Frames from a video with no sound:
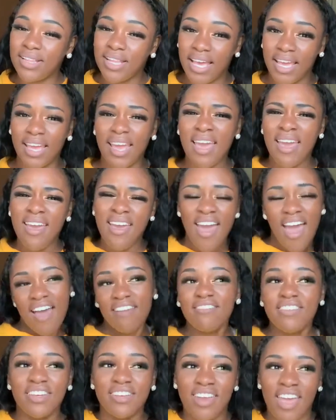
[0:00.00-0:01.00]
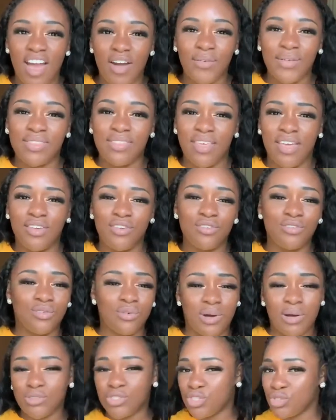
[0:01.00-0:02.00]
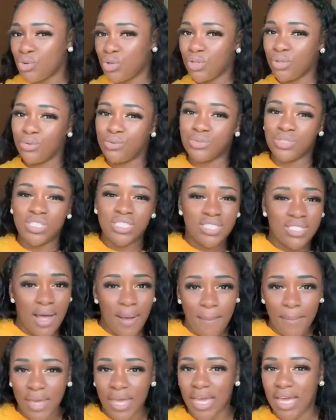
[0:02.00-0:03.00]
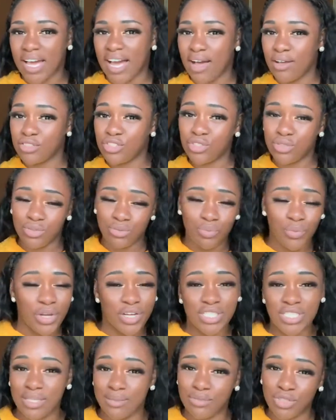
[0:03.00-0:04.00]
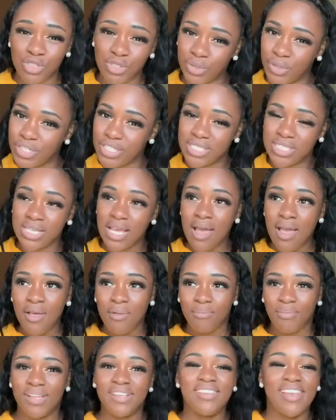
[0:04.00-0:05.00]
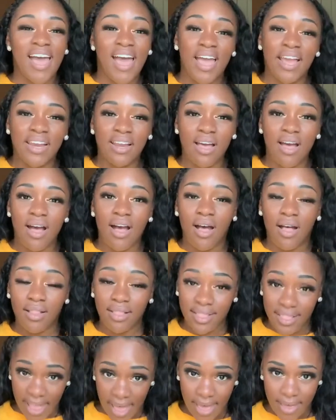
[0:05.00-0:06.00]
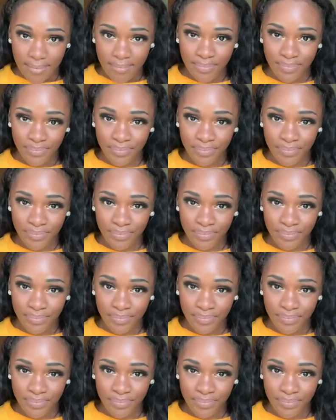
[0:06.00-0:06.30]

Like, every now and then, you know, I'll show a little stomach, I'll wear some shorts, but not a lot.